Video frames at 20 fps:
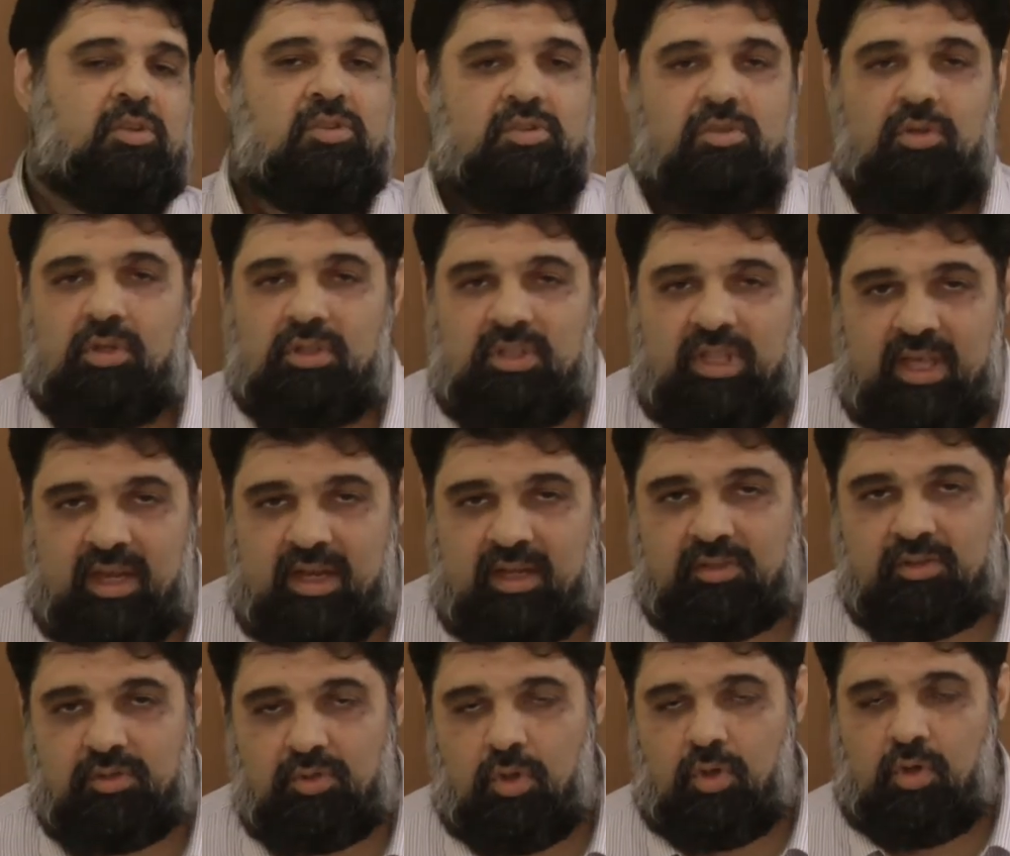So there
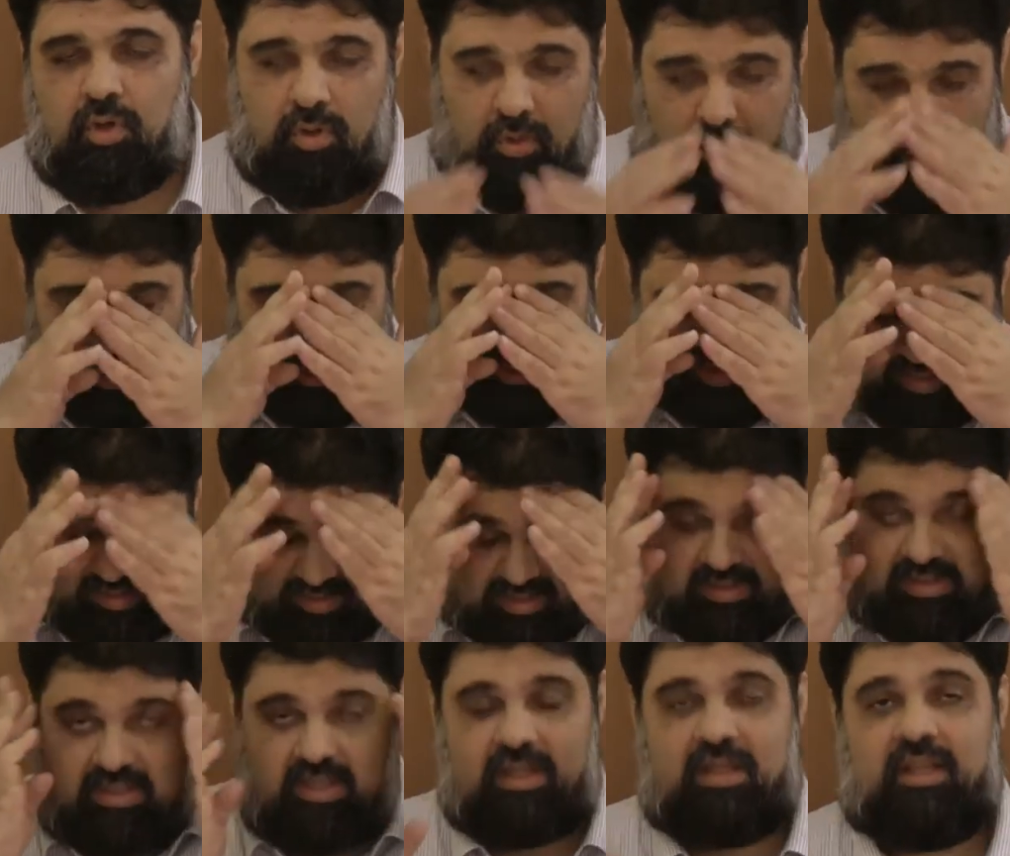is no
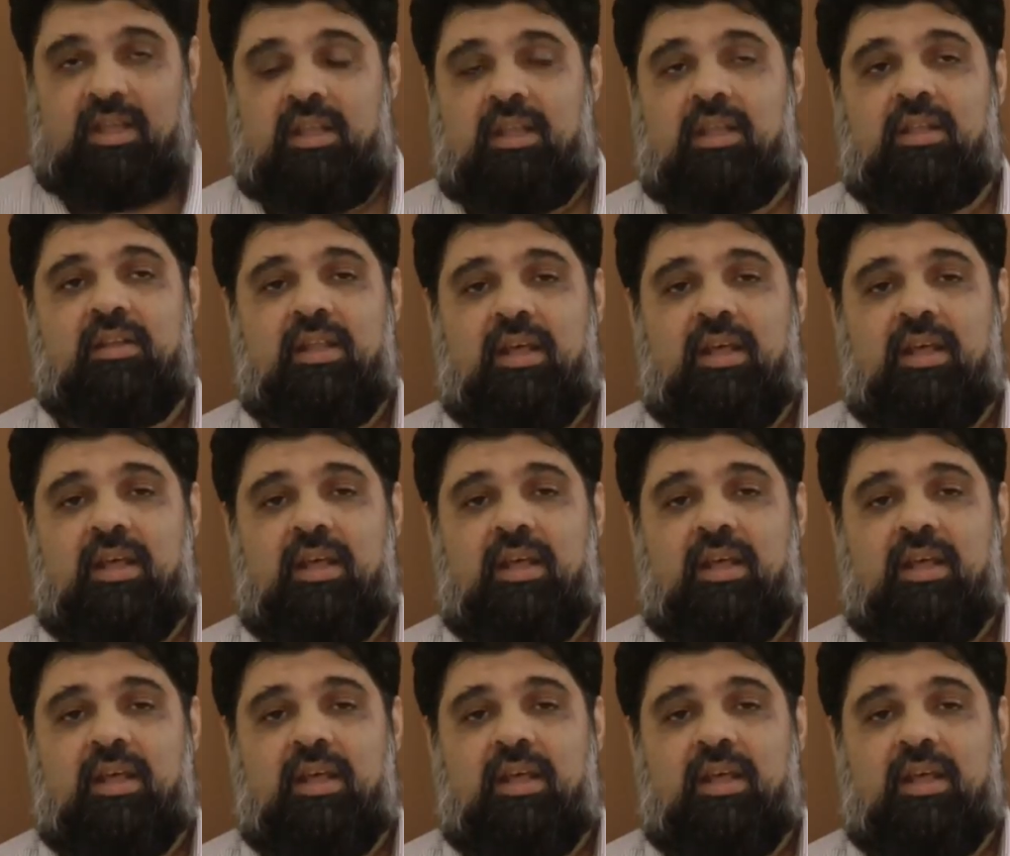authenticity,